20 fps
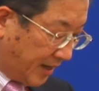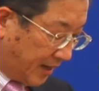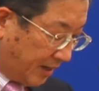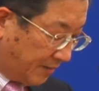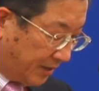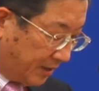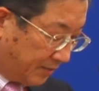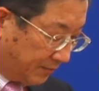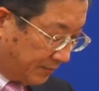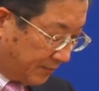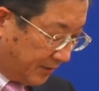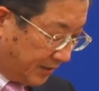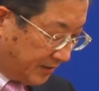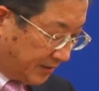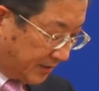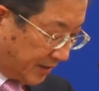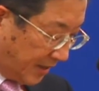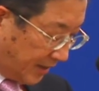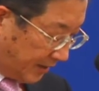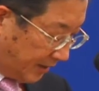element for
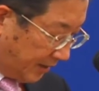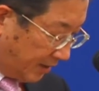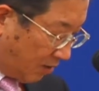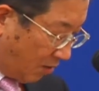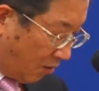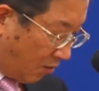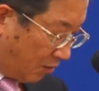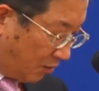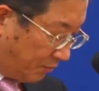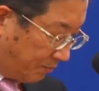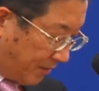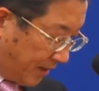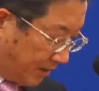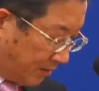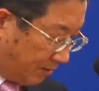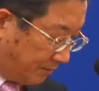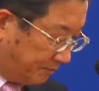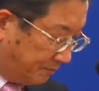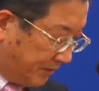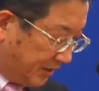Nissan in all parts of